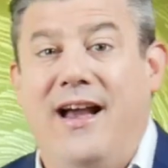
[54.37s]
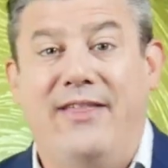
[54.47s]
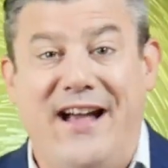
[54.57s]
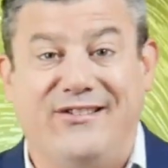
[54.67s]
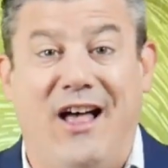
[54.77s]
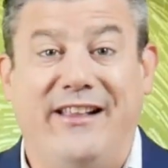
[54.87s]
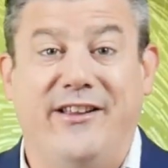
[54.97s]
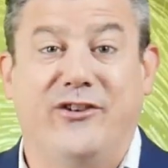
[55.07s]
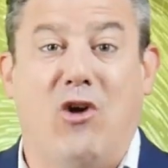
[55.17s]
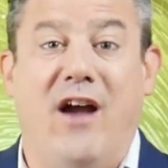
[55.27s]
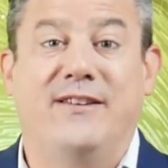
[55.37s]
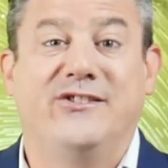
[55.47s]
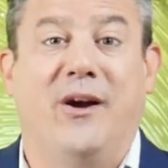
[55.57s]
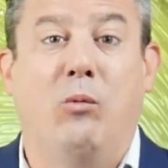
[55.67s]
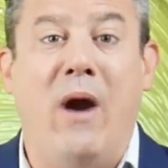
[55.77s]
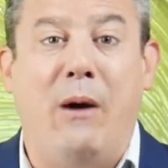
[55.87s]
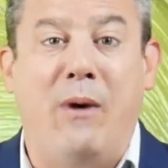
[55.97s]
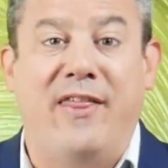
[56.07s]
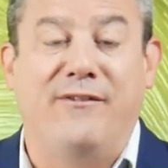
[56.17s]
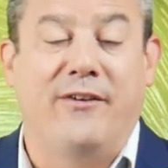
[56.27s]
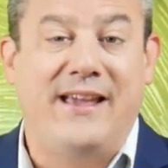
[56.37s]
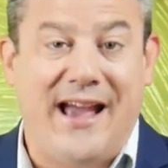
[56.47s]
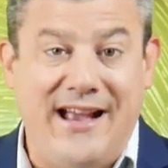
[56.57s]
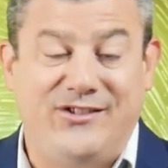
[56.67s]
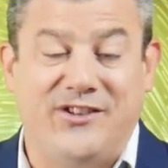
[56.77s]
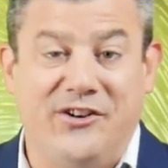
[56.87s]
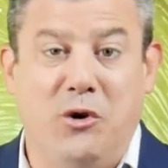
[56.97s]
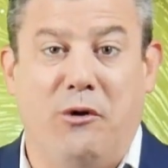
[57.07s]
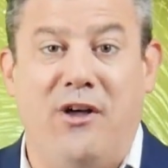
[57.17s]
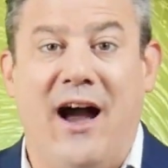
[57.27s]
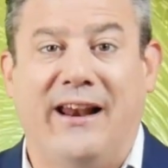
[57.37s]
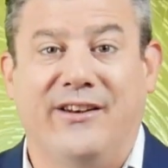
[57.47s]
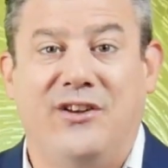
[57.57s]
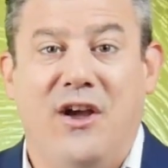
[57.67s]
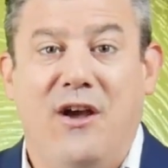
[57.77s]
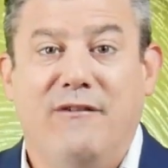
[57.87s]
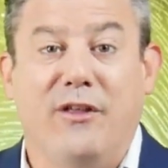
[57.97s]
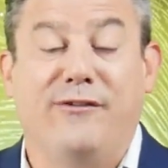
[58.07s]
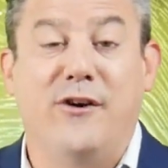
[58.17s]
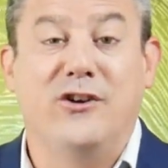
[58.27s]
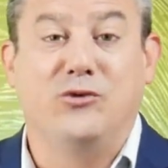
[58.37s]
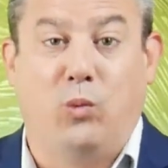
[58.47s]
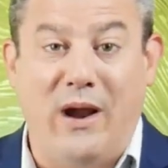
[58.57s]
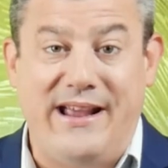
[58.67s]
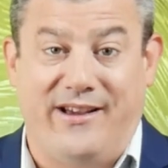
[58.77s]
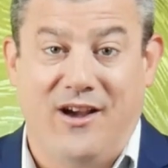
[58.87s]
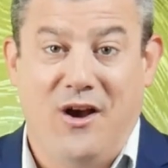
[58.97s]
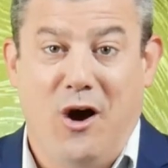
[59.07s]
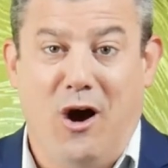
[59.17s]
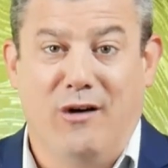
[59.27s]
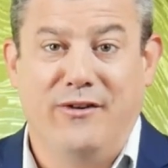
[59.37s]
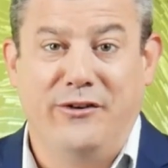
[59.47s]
and that's likely to drive in some wet weather for the eastern North Island for the first week of